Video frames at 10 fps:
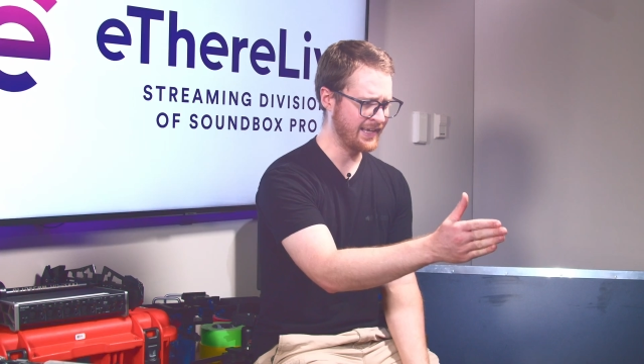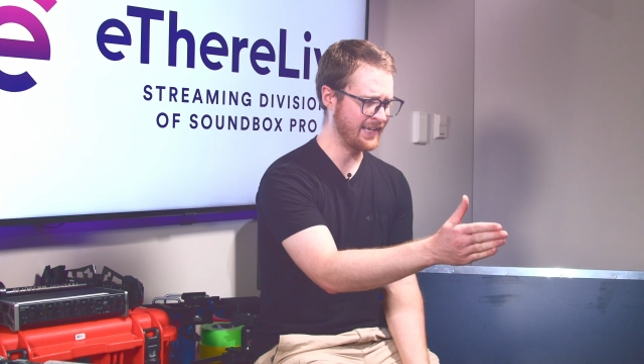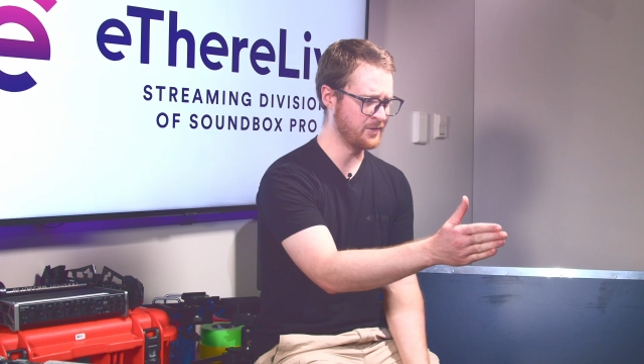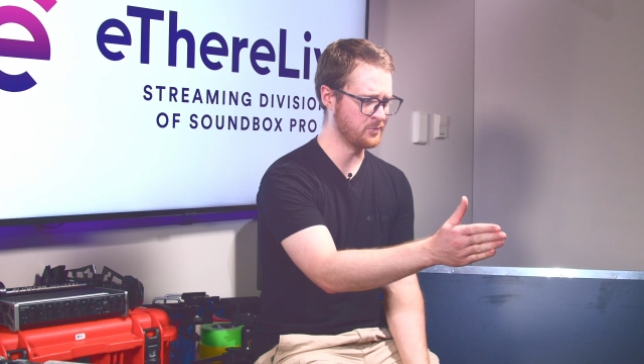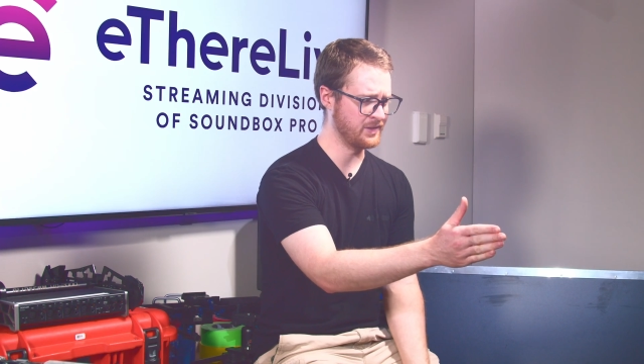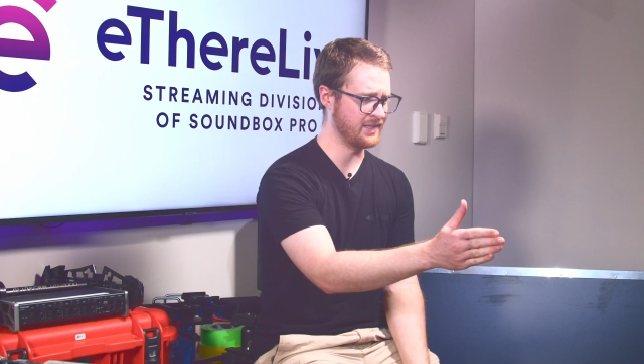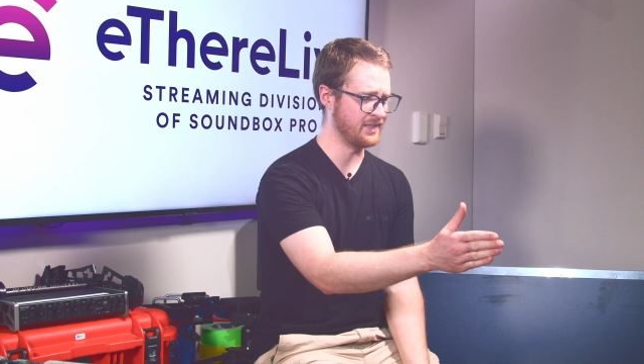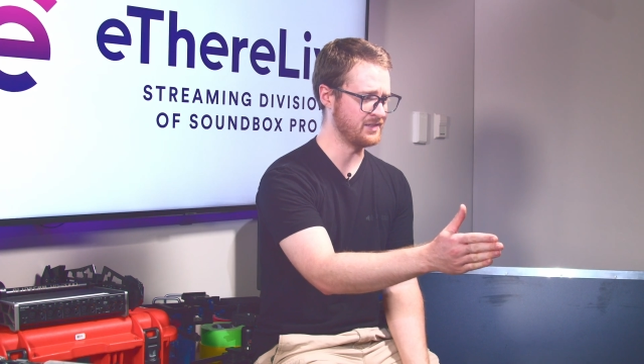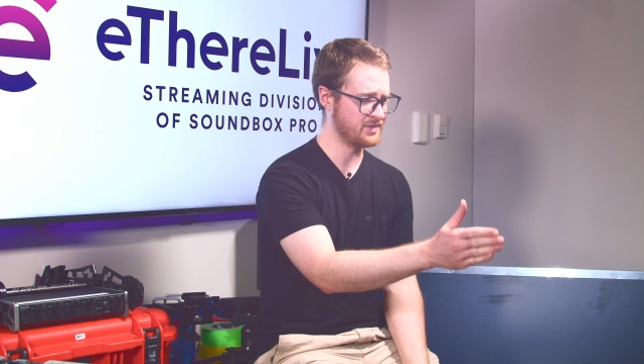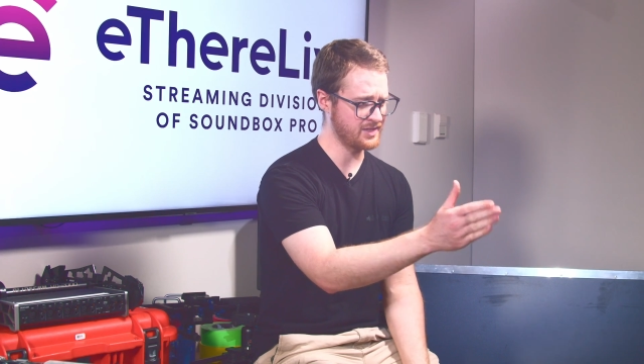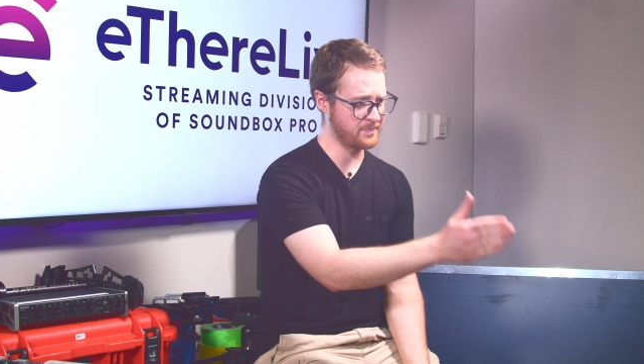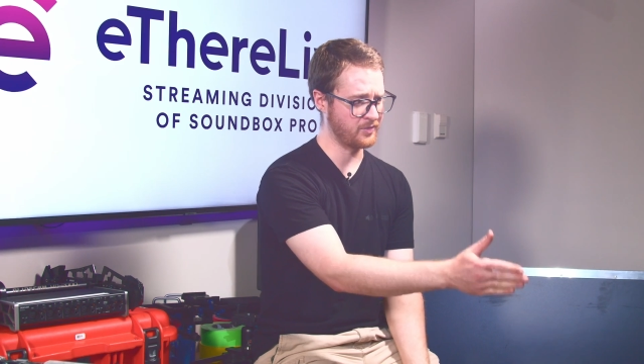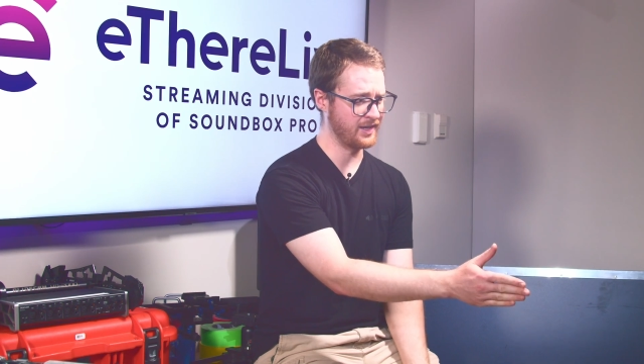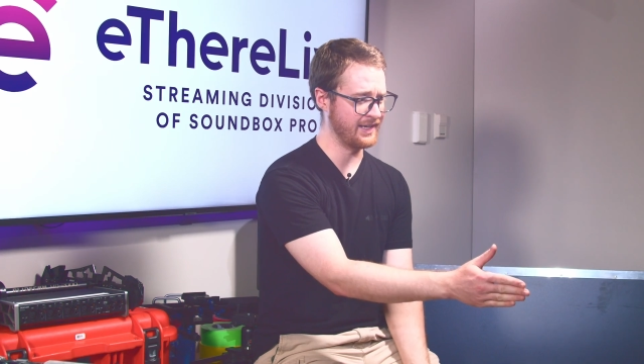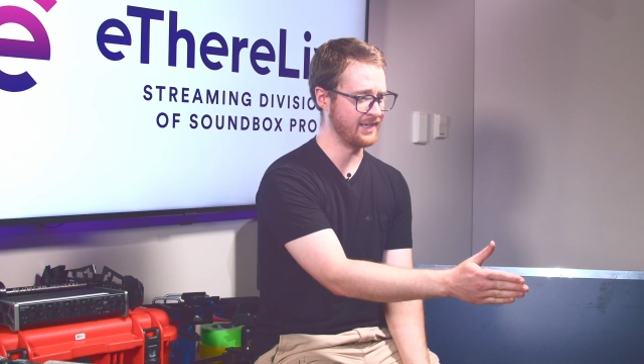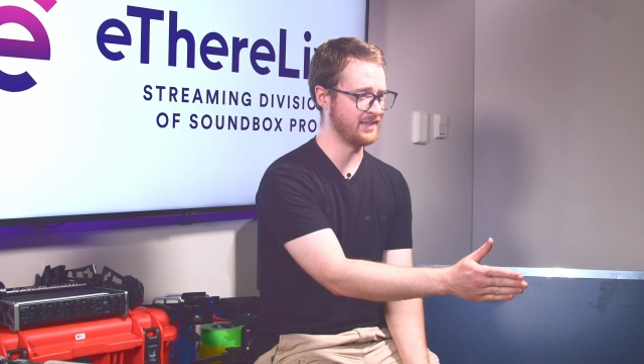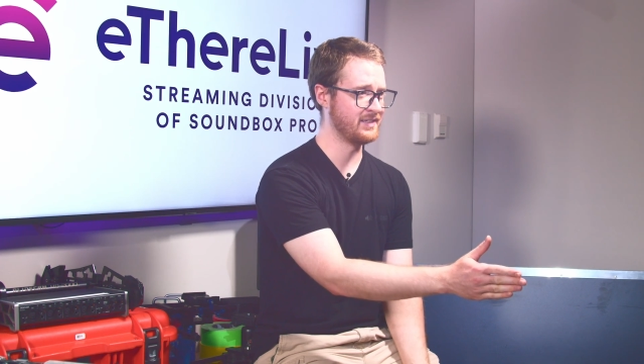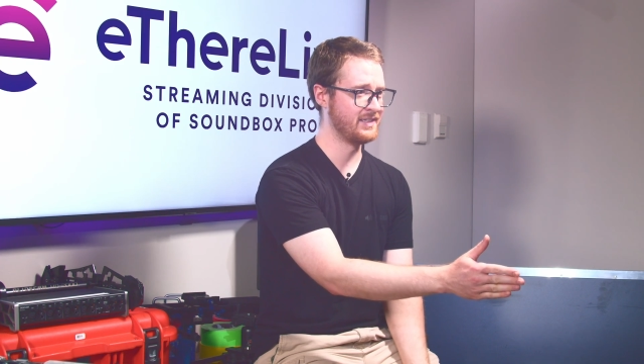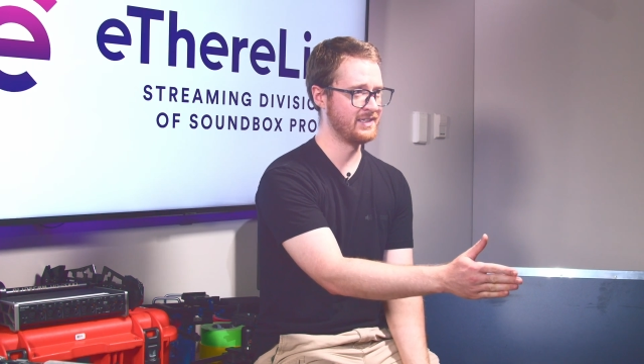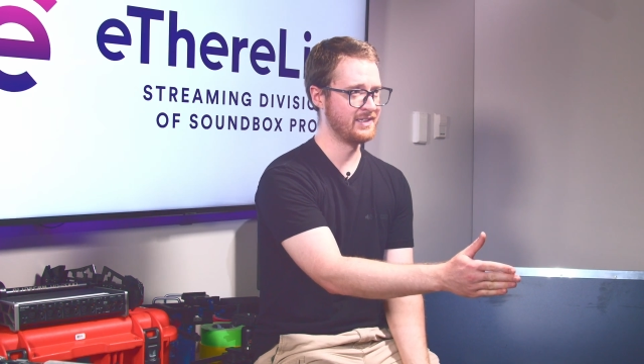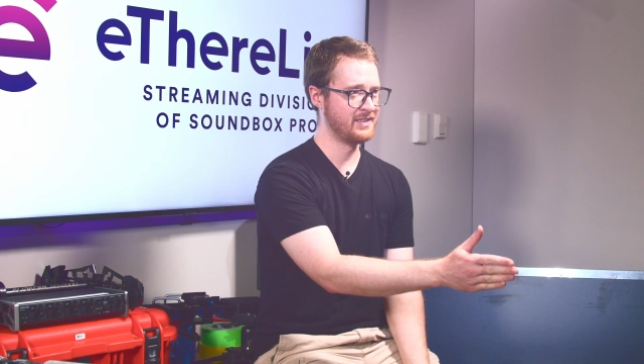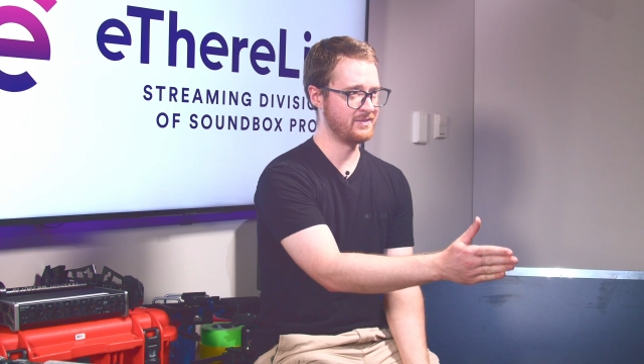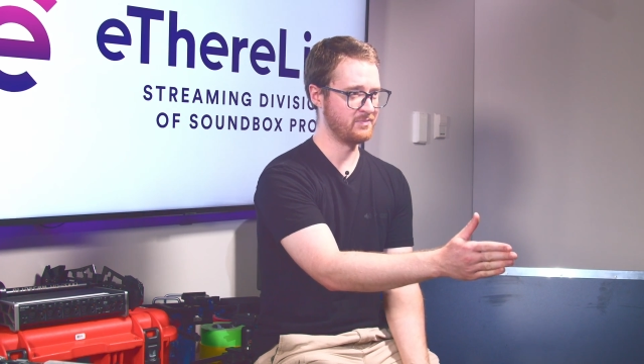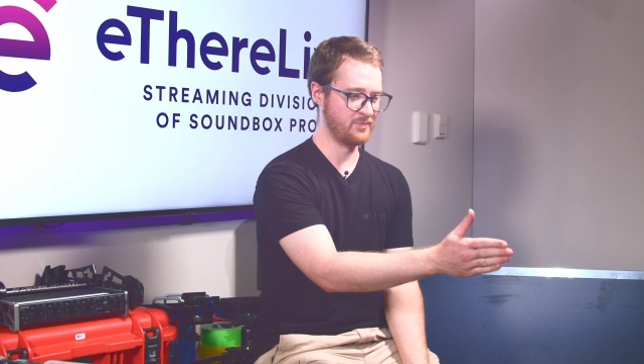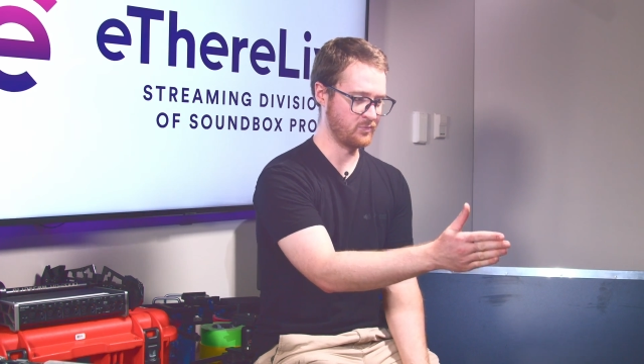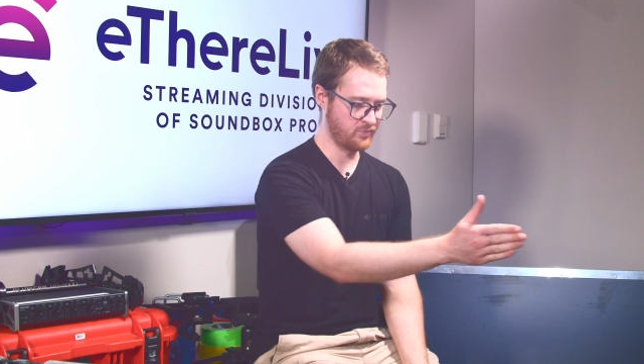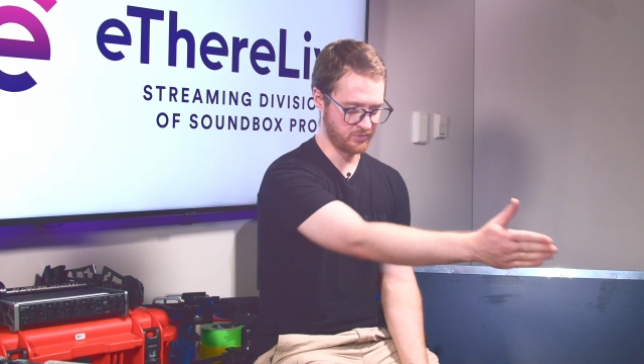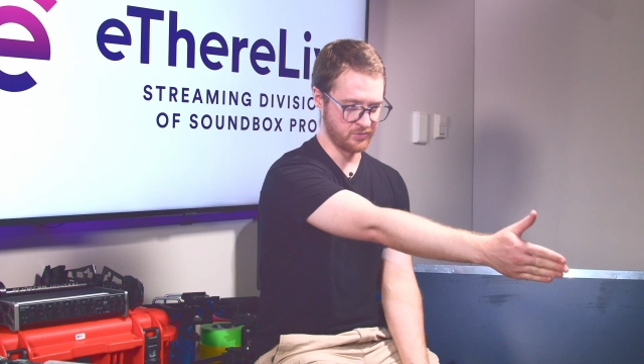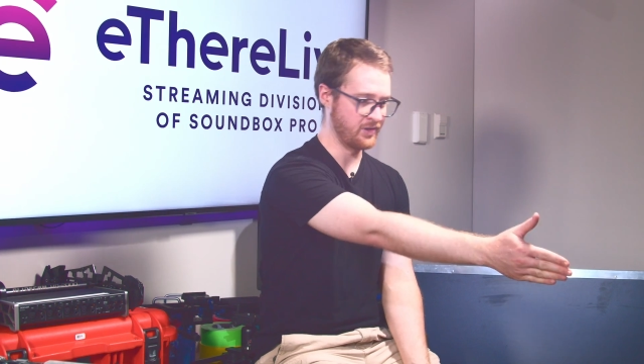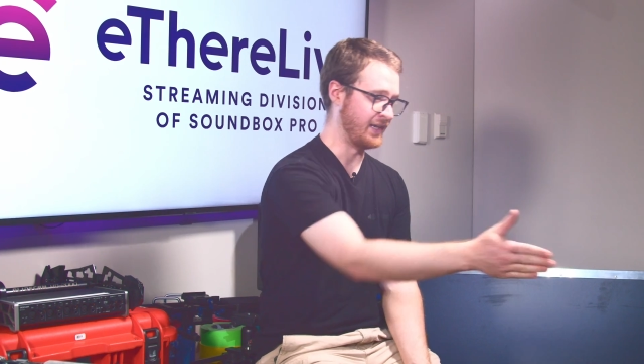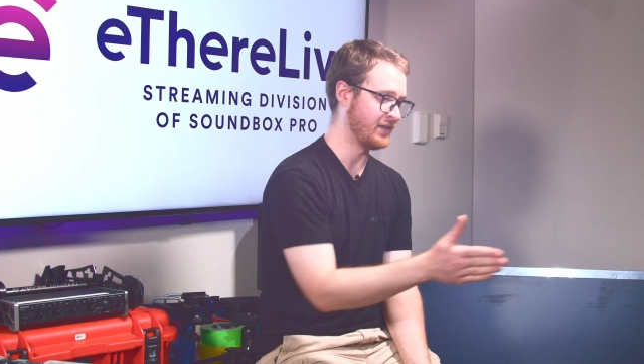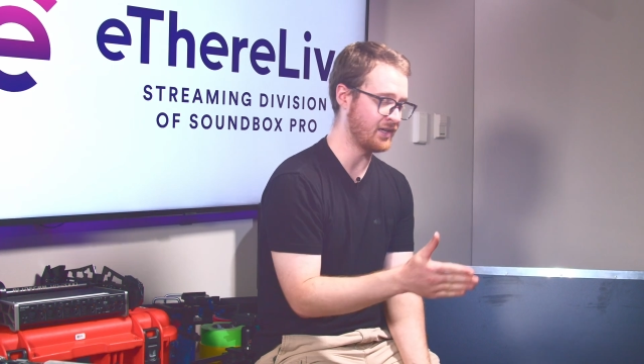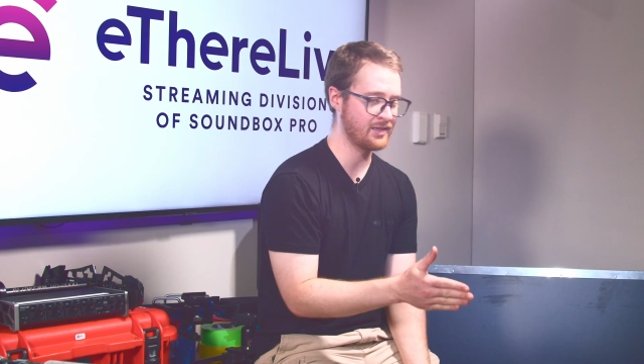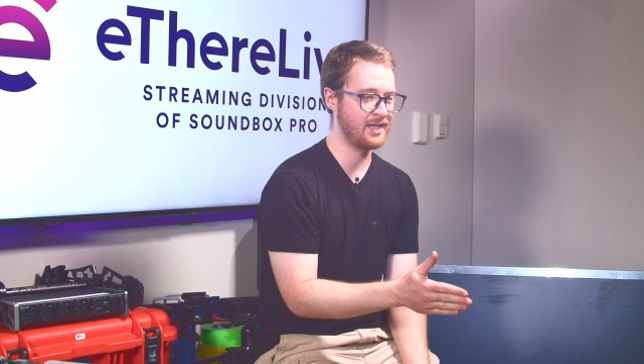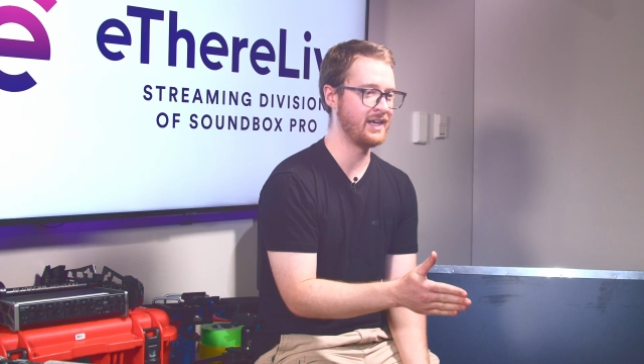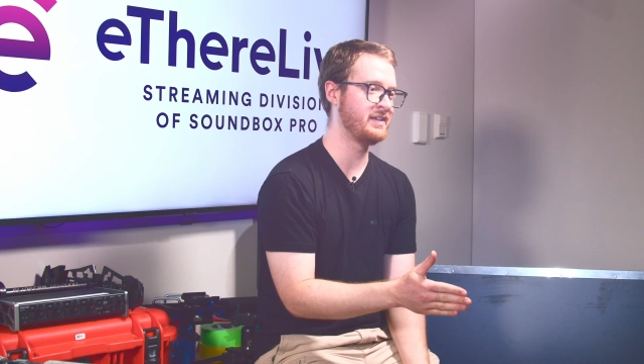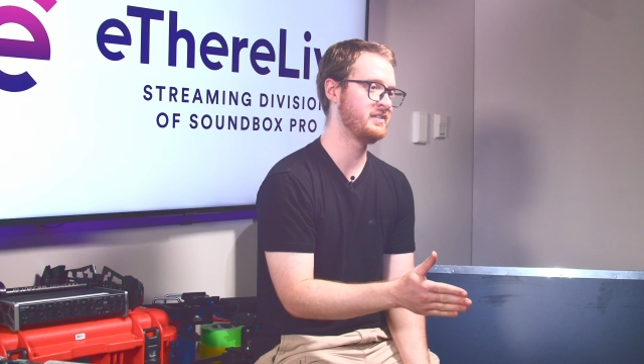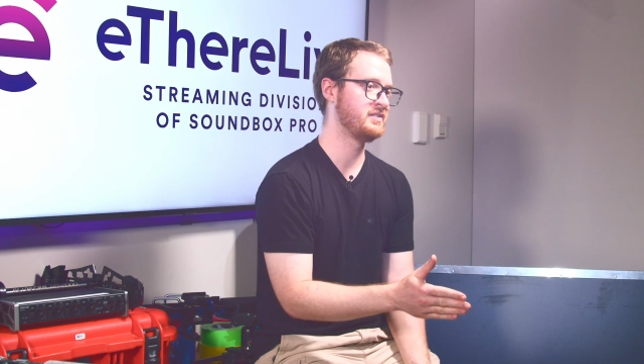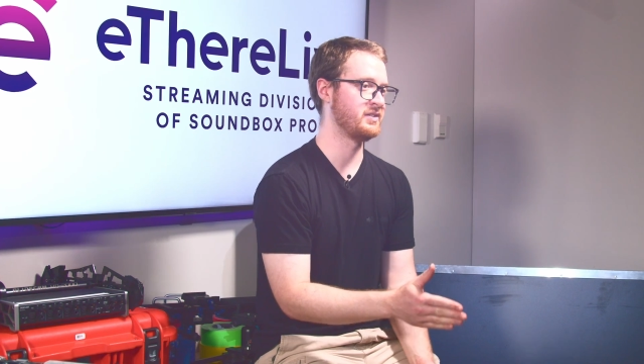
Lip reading: and we separate it through a cut line.